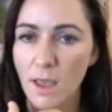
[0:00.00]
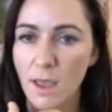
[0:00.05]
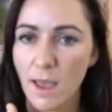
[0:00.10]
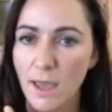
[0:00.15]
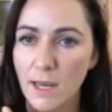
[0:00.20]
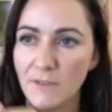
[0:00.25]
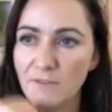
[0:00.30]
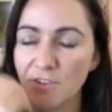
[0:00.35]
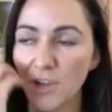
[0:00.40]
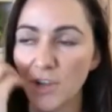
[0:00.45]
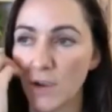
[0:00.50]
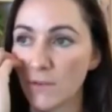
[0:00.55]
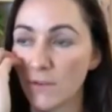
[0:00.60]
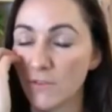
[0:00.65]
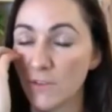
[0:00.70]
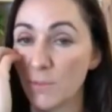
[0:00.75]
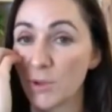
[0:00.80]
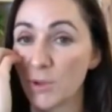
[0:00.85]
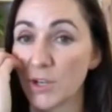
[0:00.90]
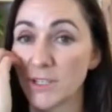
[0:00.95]
And if you
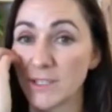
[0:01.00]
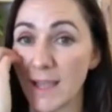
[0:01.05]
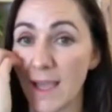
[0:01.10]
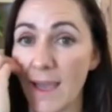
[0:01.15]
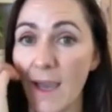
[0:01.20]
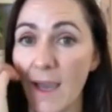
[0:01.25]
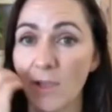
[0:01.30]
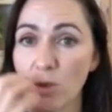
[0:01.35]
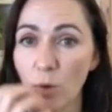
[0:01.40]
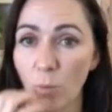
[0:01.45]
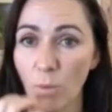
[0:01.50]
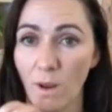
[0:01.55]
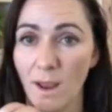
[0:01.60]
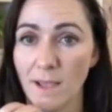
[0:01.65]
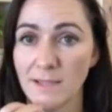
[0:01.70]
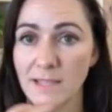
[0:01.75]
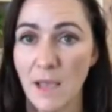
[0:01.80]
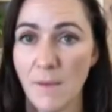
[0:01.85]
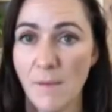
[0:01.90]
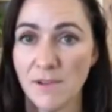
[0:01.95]
put it down, you'll
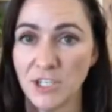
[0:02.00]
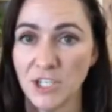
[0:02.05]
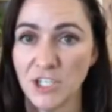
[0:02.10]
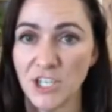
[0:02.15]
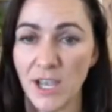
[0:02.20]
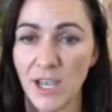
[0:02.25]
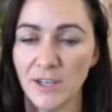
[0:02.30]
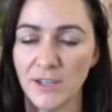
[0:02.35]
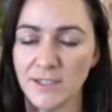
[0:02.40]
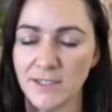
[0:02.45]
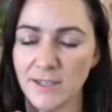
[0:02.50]
realize how much it changes.